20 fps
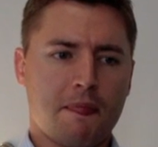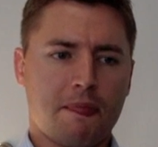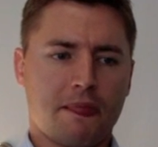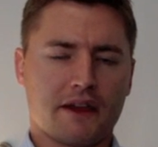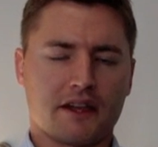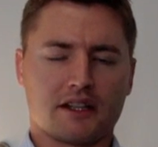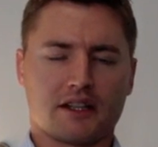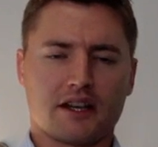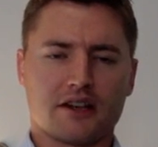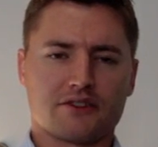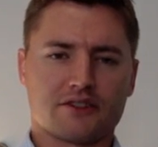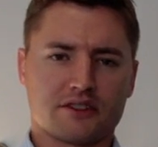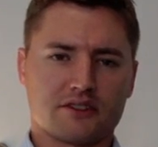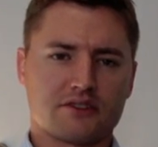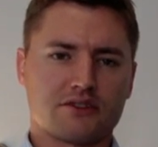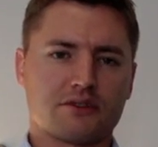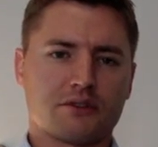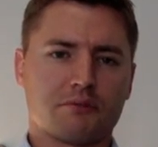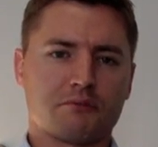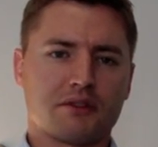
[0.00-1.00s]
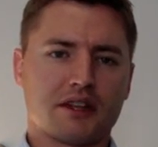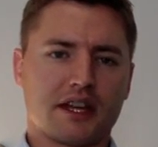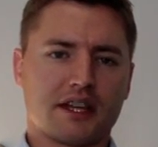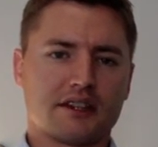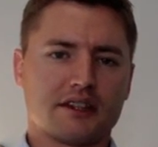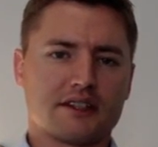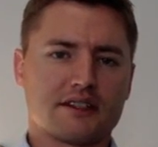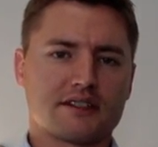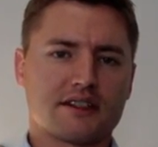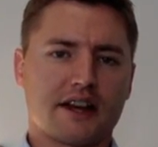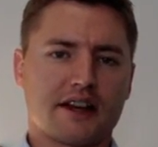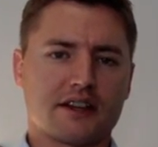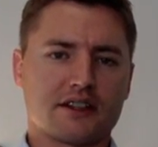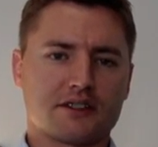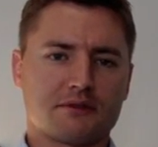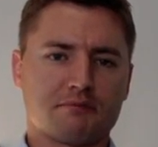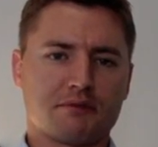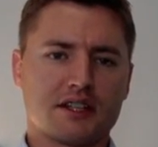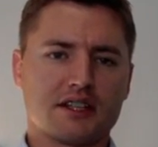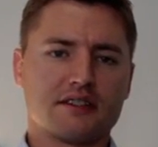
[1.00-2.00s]
that allows us to obtain these higher
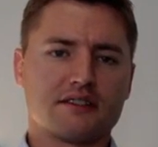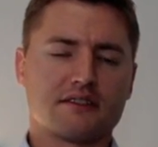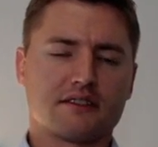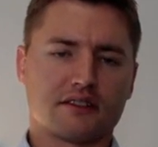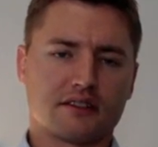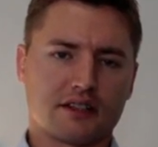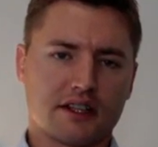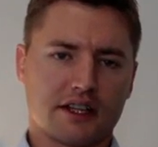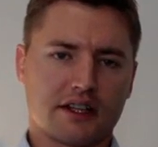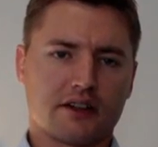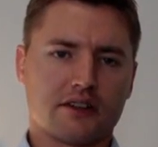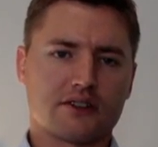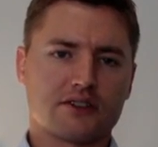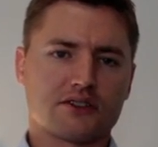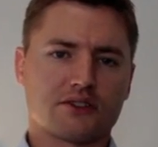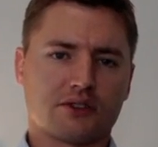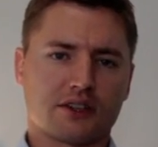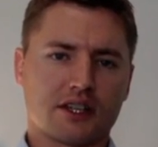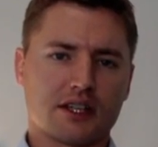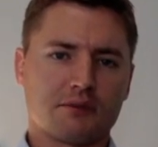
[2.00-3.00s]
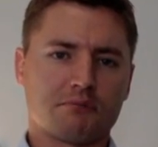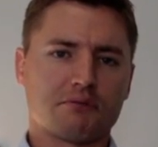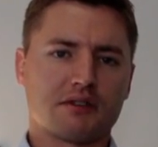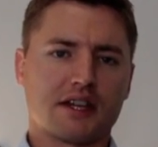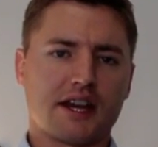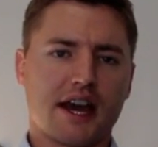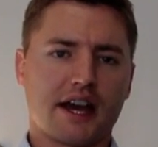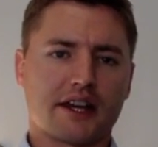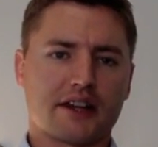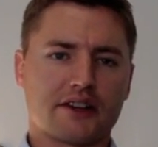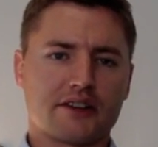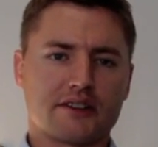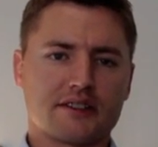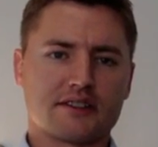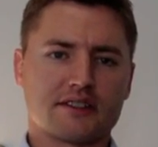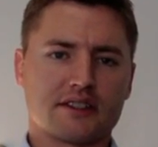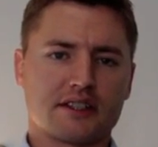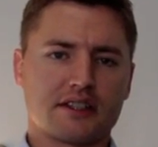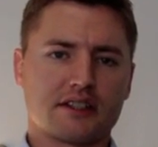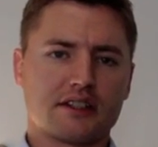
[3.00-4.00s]
speeds and also keep the
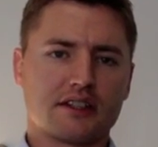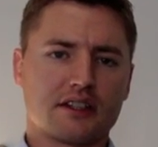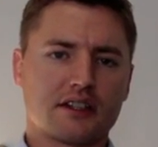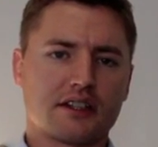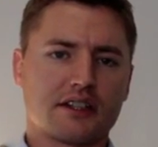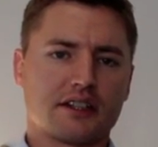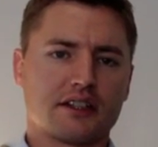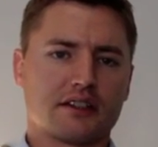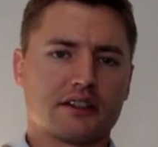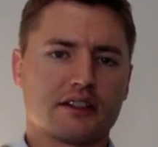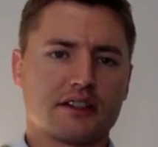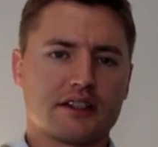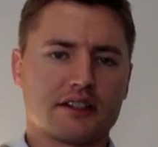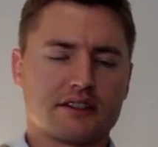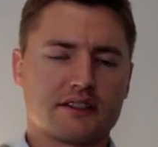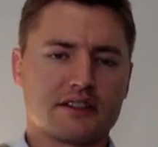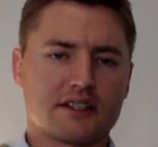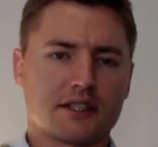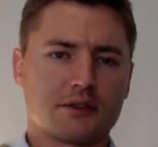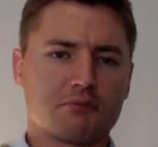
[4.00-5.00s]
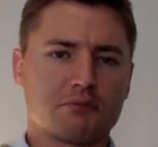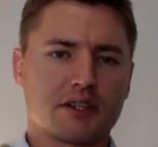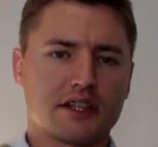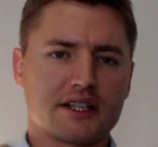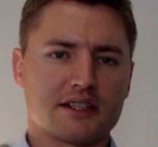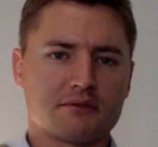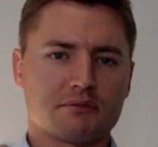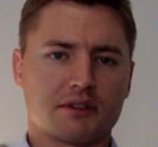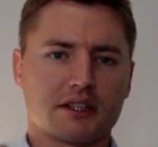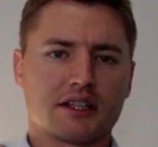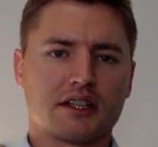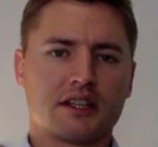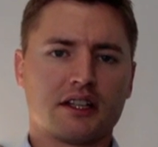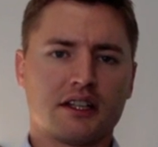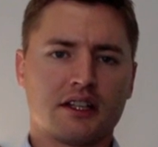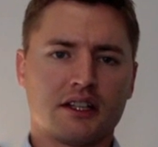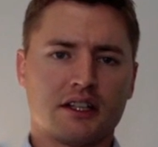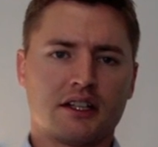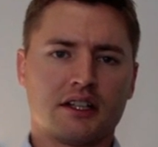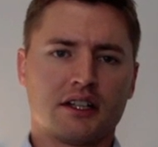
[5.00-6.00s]
accuracy in seed placement.
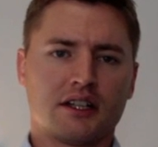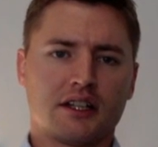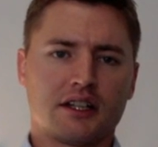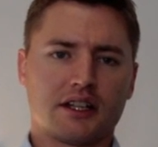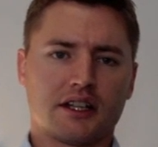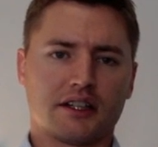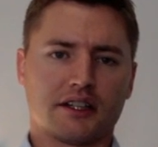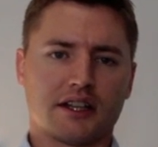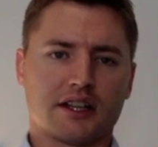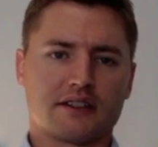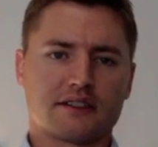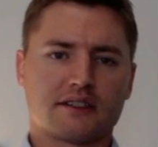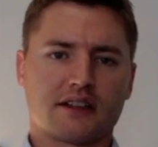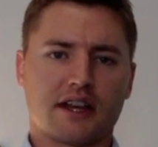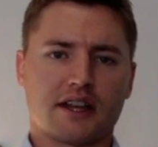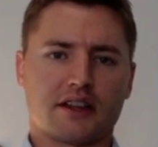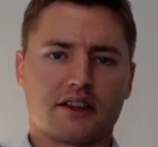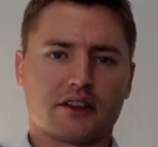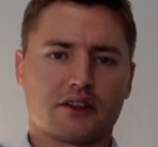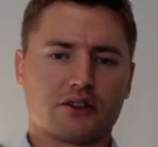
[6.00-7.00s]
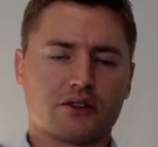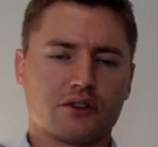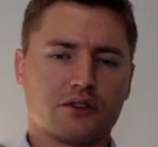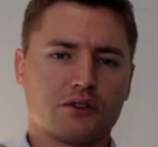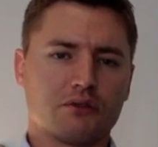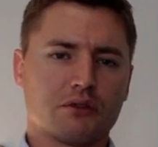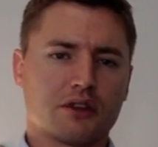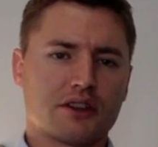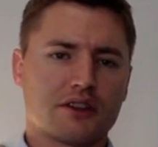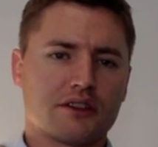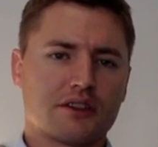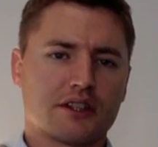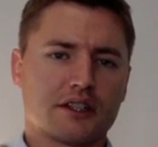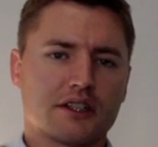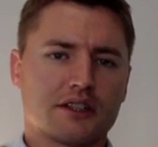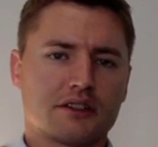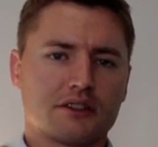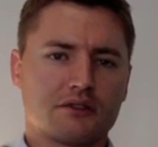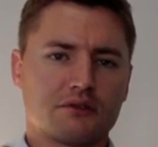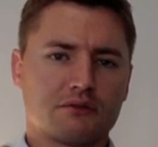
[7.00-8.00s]
And that's kind of the goal with
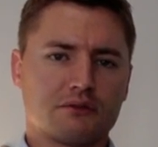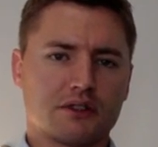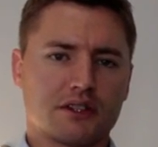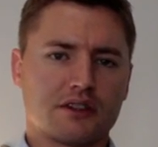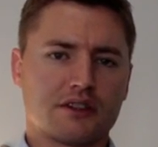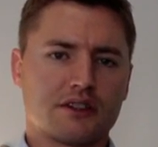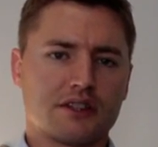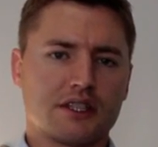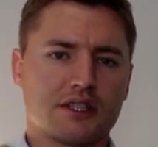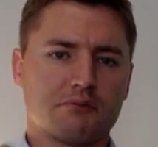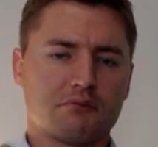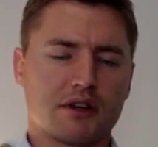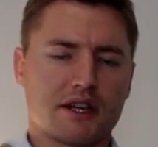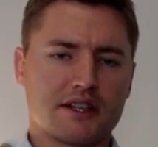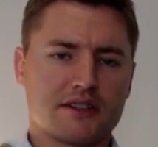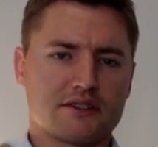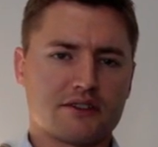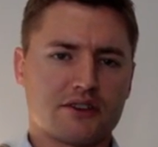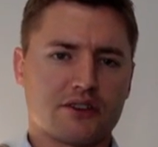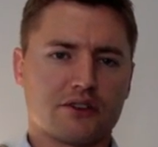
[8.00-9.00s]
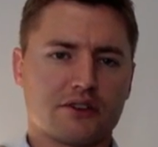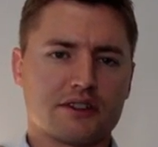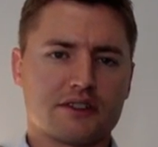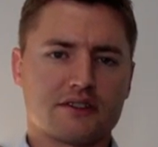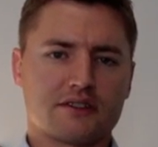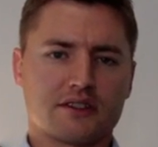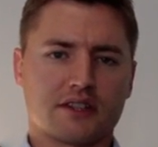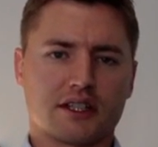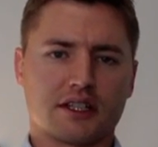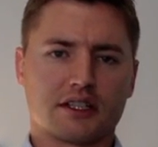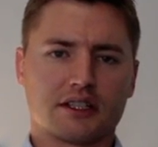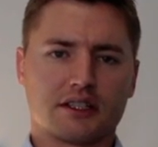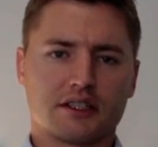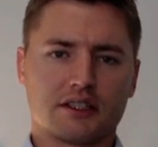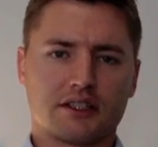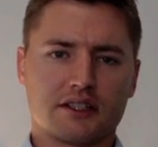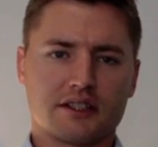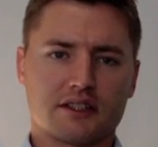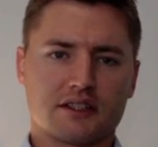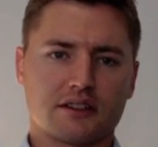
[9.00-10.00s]
the Maestro, is
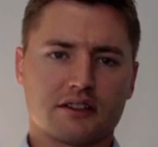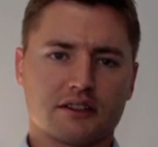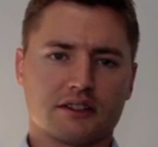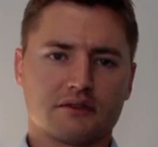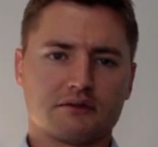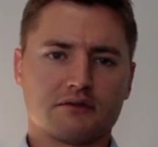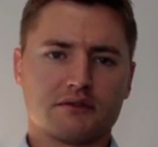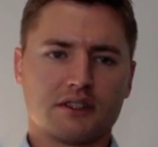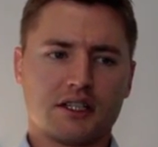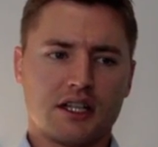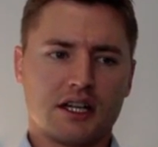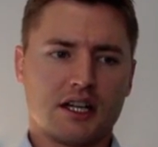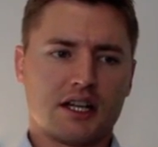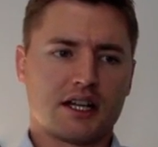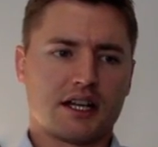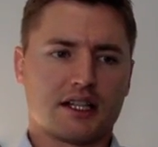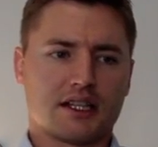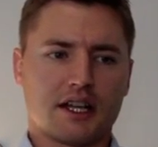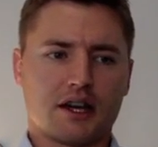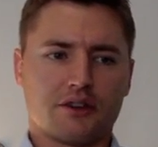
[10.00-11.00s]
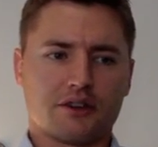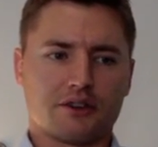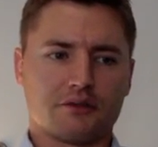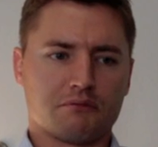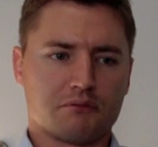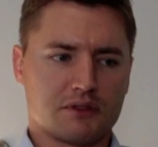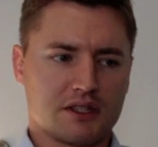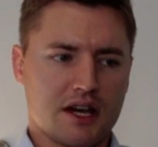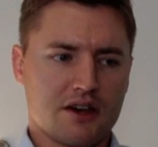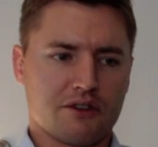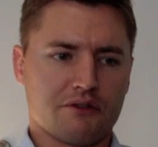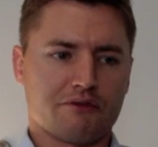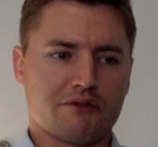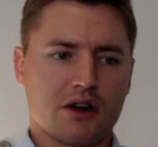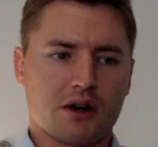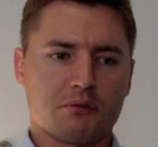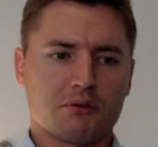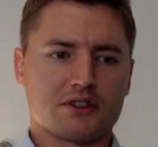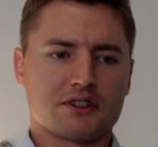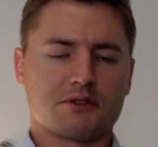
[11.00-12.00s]
to allow the
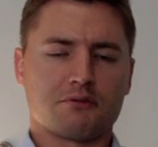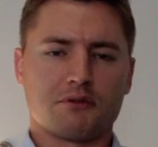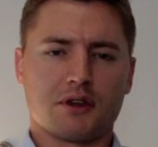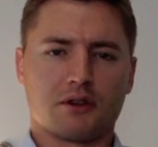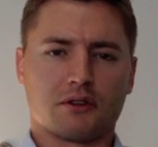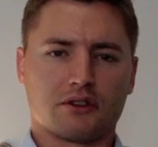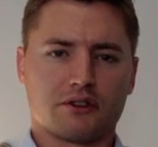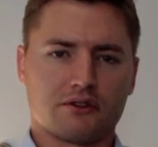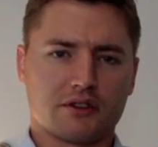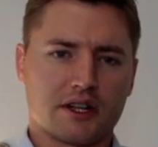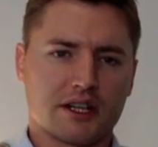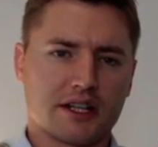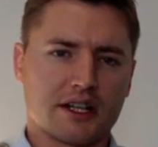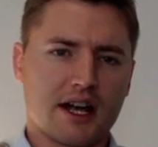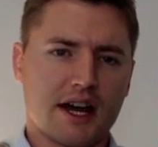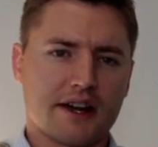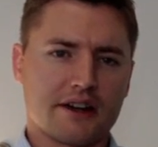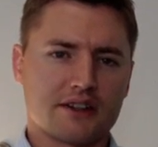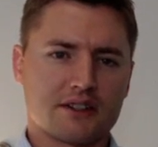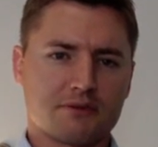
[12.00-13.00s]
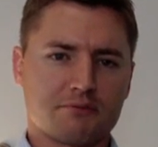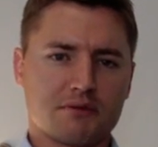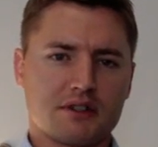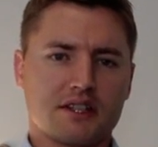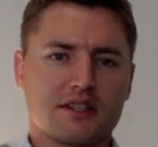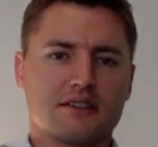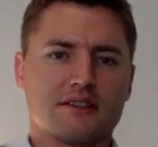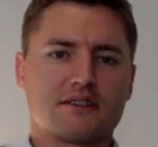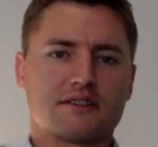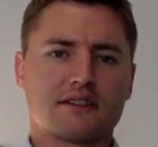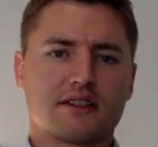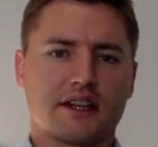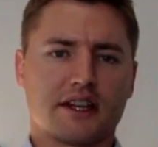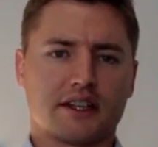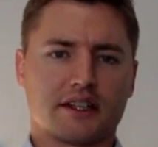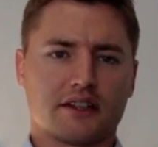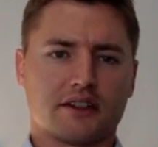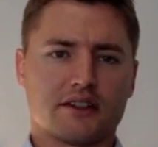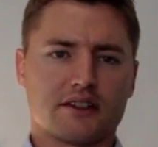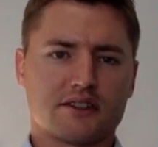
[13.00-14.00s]
farmers to be able to run at higher speeds,
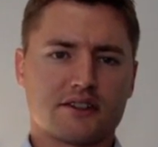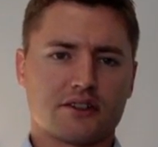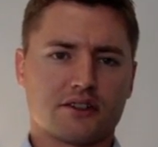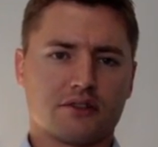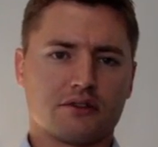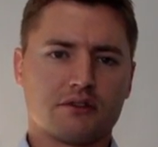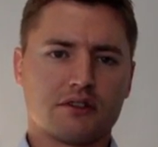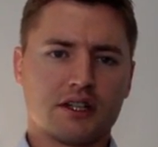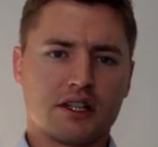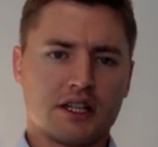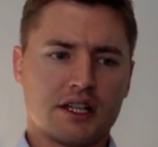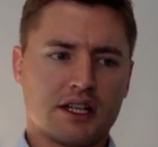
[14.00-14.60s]
and also